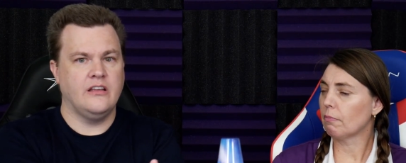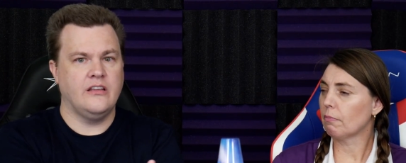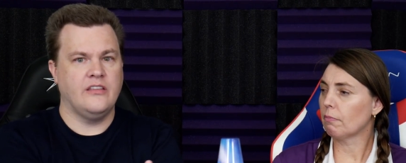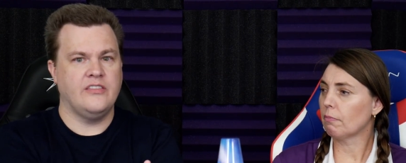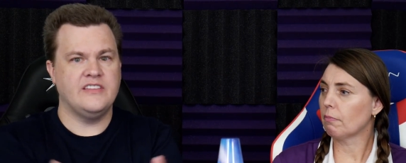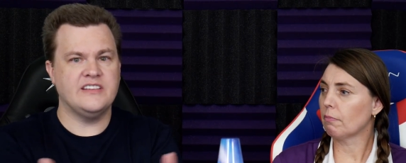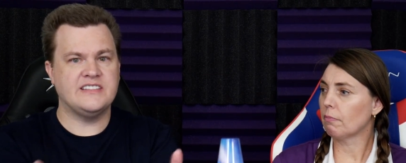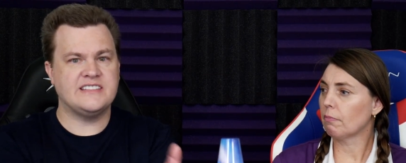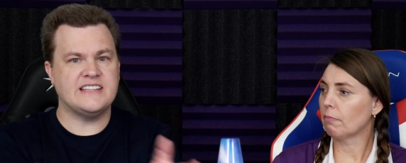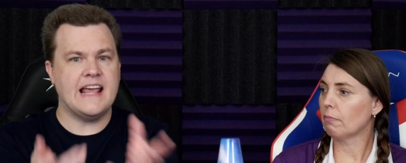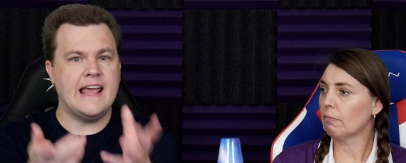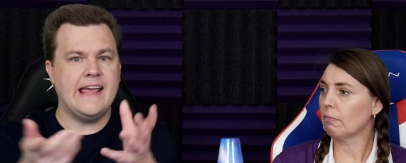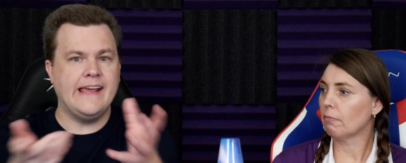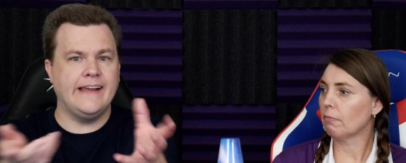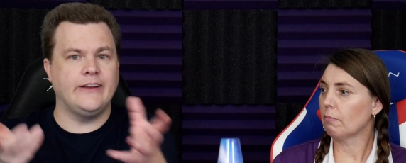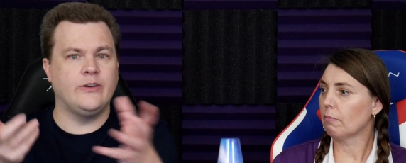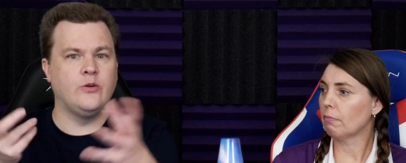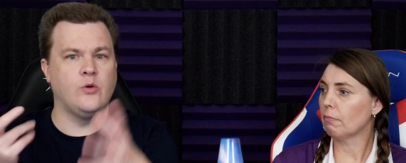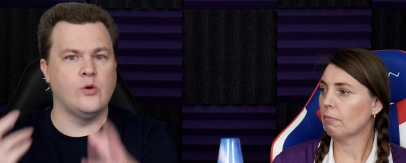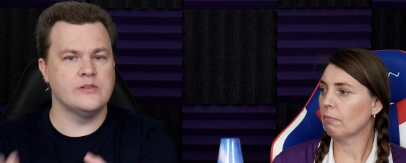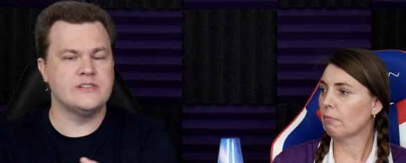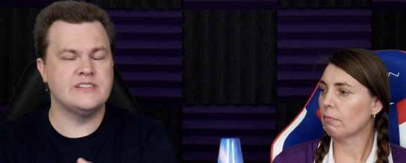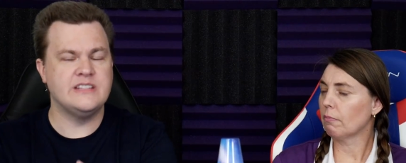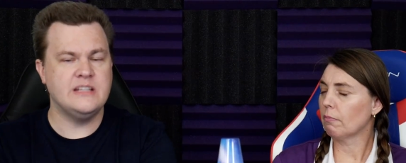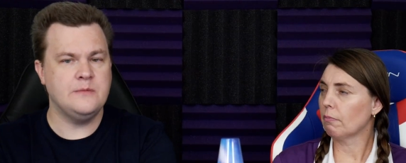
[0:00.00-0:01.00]
Speaker 1: this
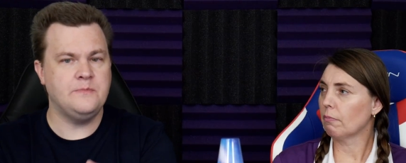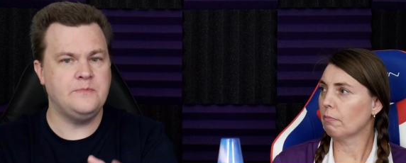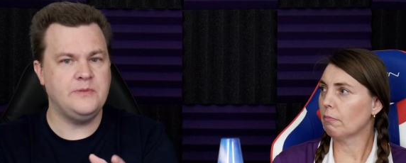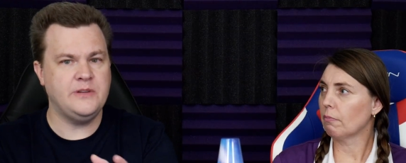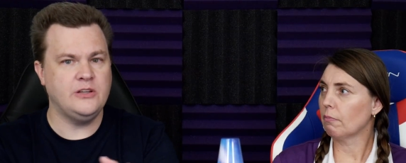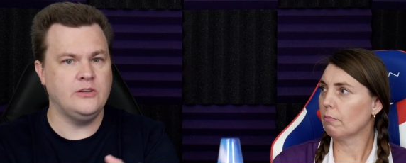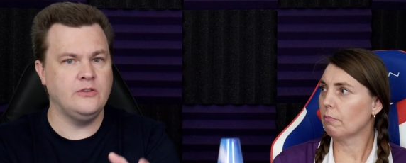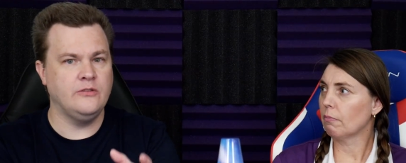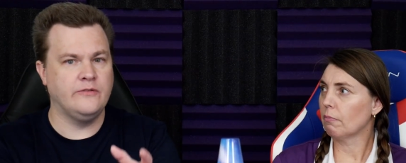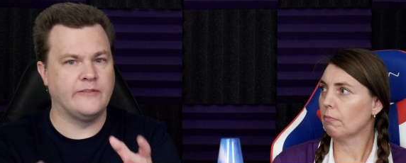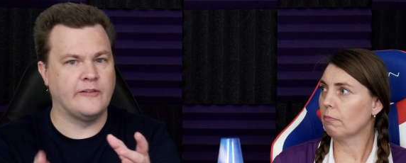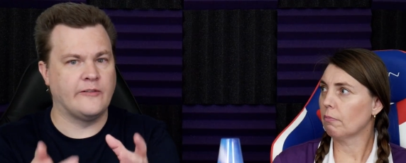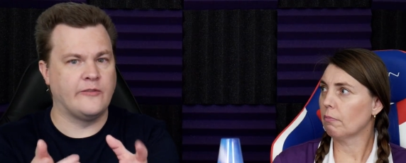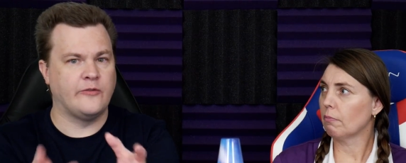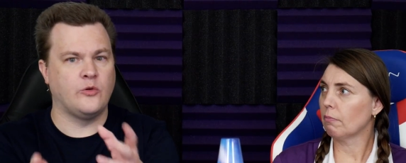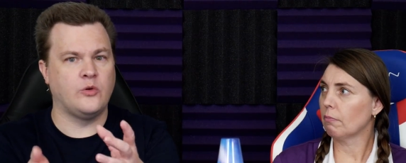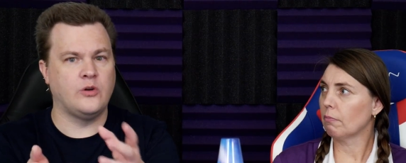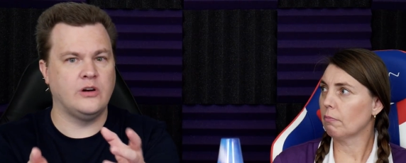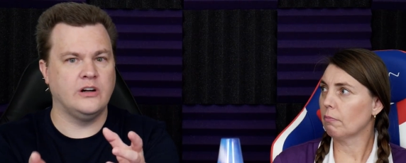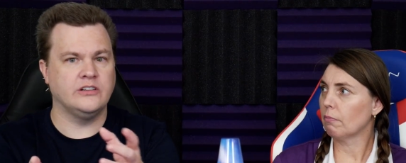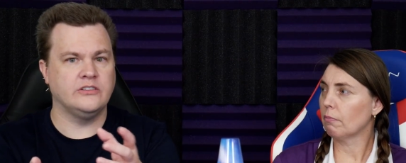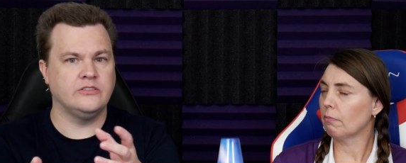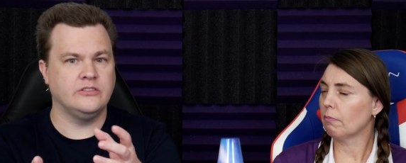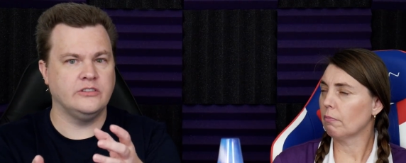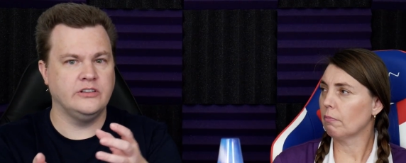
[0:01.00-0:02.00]
eight-core C P U for four
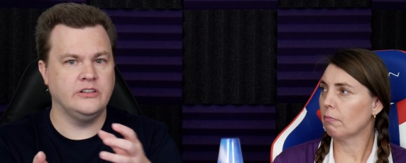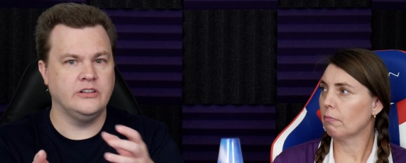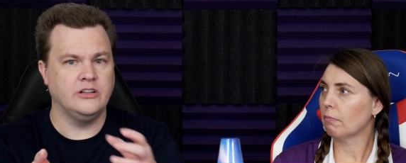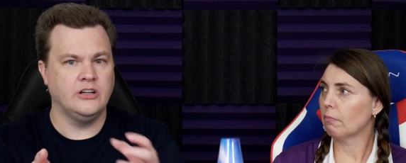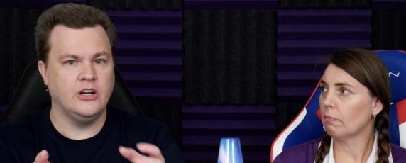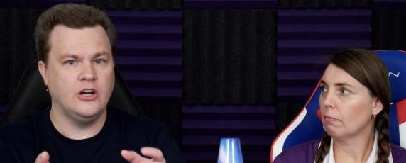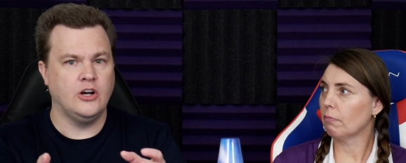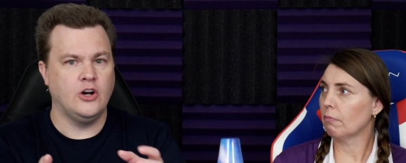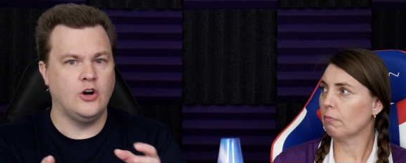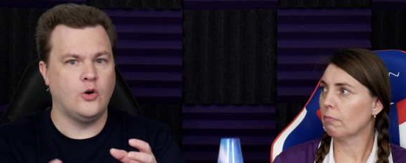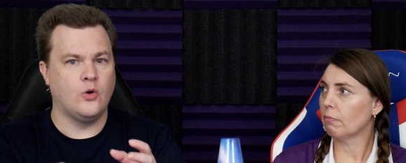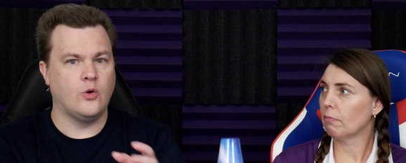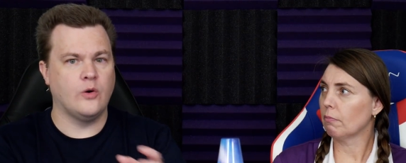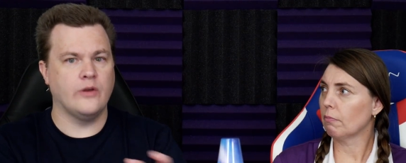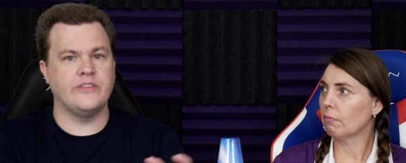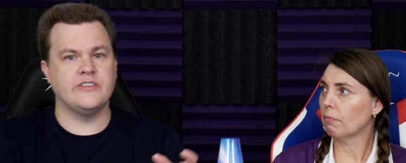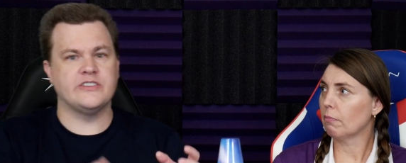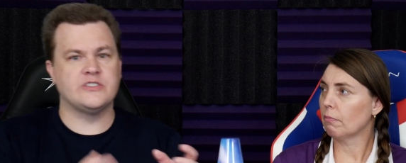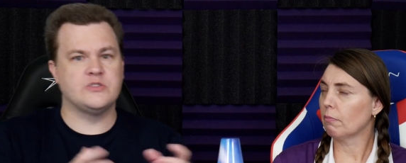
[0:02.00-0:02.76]
hundred." Or the